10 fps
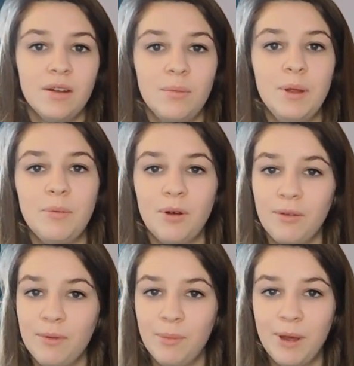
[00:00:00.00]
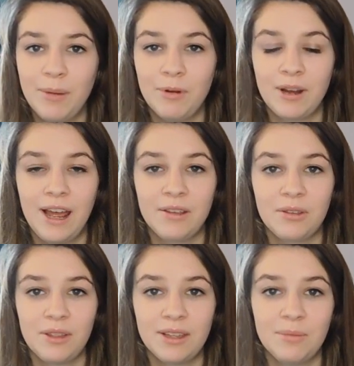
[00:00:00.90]
people of the paper
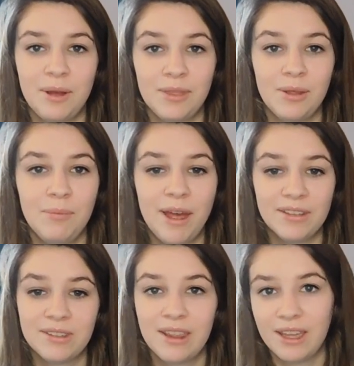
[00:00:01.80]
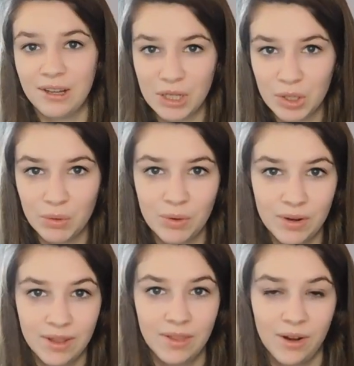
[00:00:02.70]
castle, that's about the best they can do
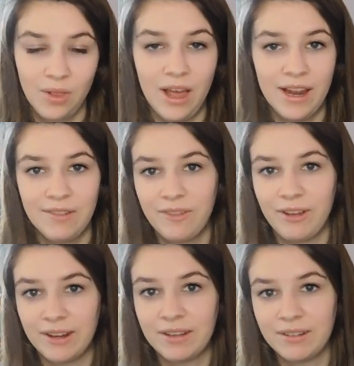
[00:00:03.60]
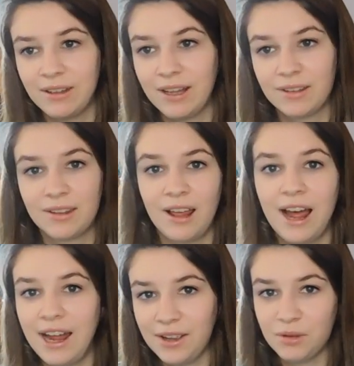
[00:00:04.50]
in their life. Like that's the
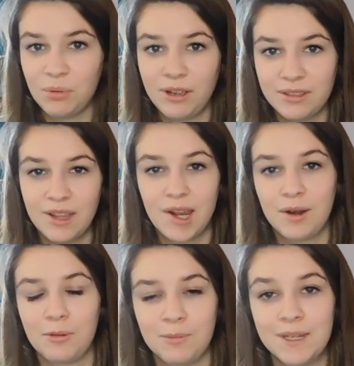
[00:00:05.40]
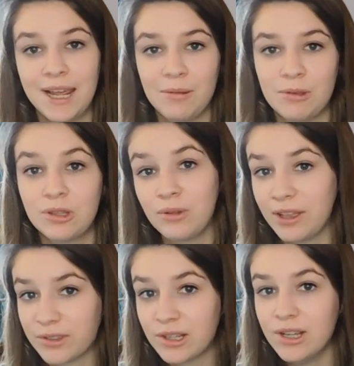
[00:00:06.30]
highest place they can obtain, so
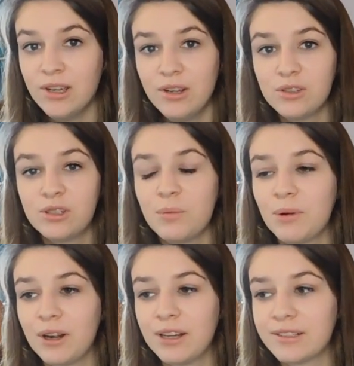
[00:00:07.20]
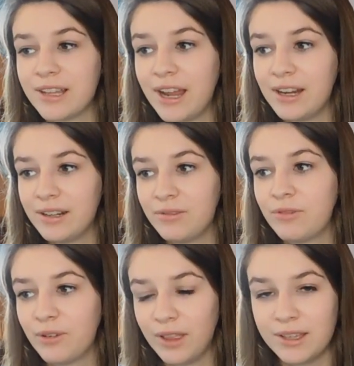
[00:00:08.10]
that's super exciting
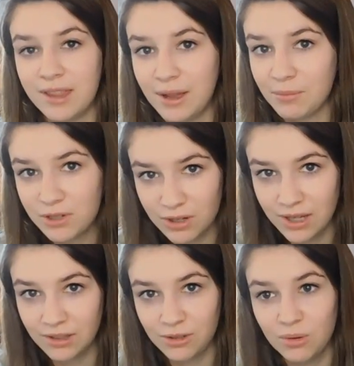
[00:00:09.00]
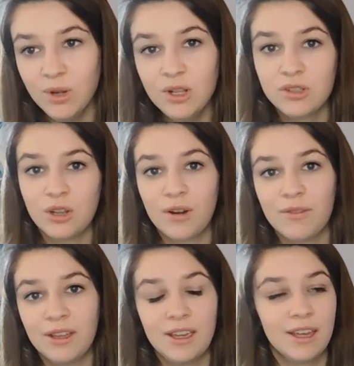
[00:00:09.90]
for like them to get to
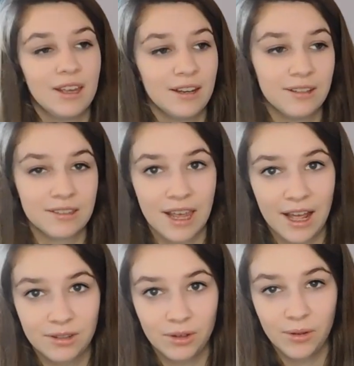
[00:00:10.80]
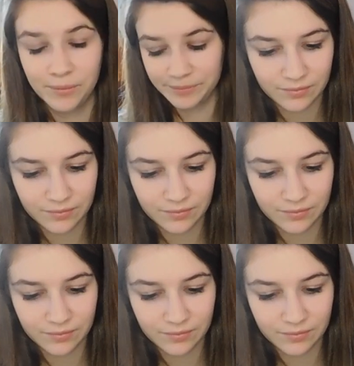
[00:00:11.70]
serve the king in his castle.